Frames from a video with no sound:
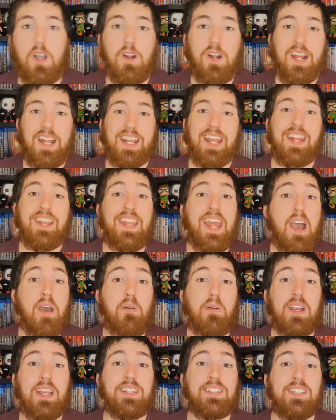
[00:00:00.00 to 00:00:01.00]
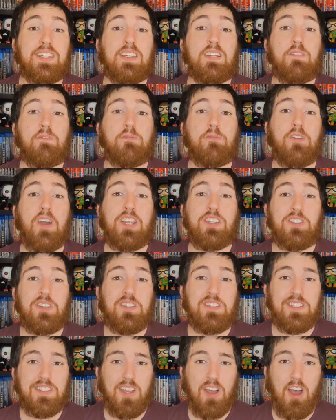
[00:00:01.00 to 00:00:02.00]
Alright, and now it's
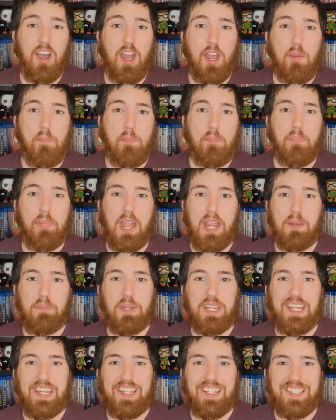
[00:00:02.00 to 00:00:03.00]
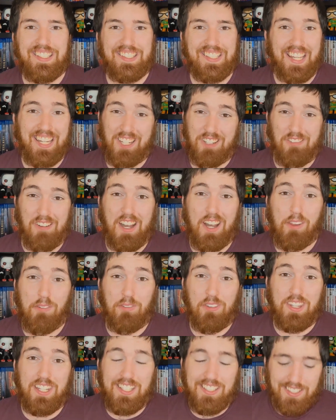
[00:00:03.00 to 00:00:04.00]
confession time, babies. Are you ready
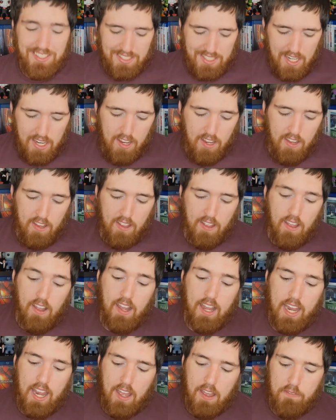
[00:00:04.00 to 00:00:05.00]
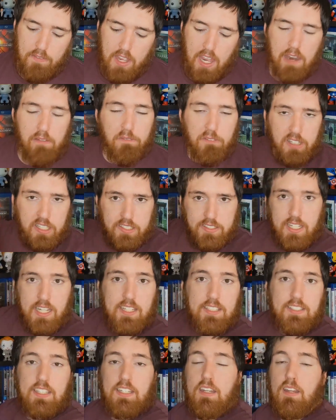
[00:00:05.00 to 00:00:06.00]
for this? I have every
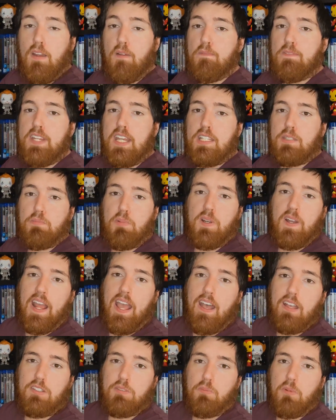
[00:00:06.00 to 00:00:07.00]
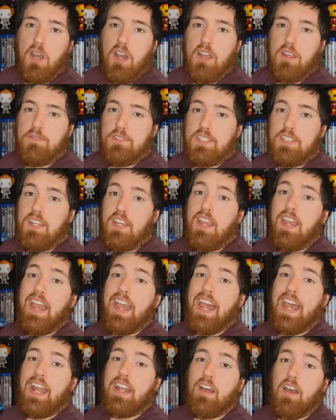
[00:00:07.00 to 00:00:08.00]
season of Desperate Housewives,
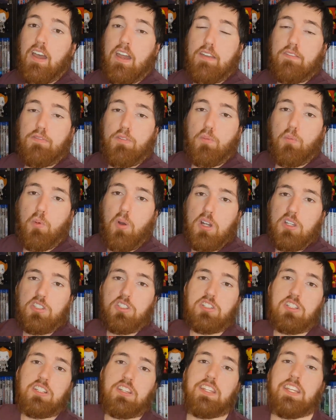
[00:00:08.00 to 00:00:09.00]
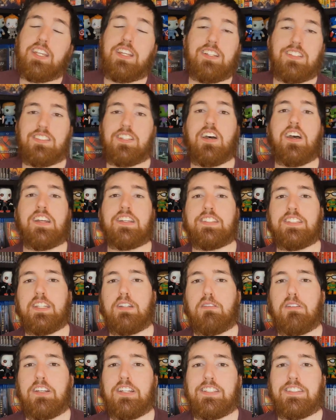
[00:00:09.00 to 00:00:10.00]
and I've watched the entire
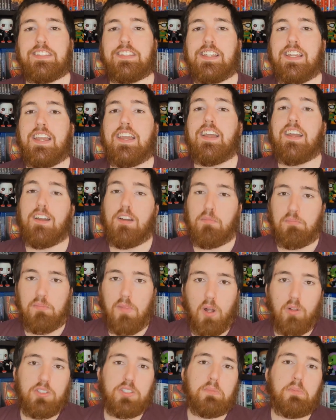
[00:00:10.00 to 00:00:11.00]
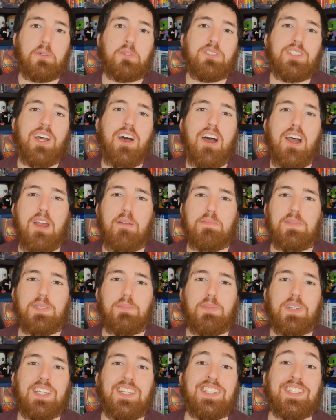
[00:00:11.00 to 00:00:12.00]
series multiple times
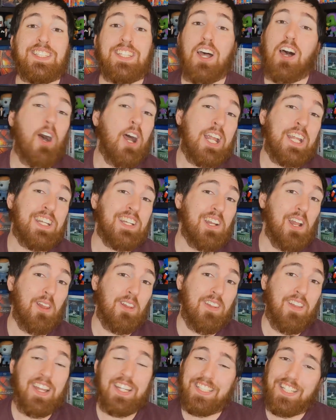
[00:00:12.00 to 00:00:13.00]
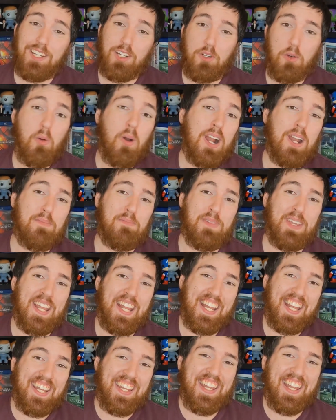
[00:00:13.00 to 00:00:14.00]
because I like it quite a
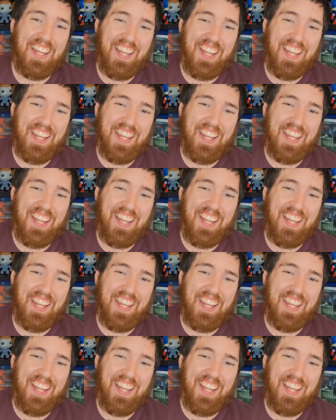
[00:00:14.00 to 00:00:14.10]
bit.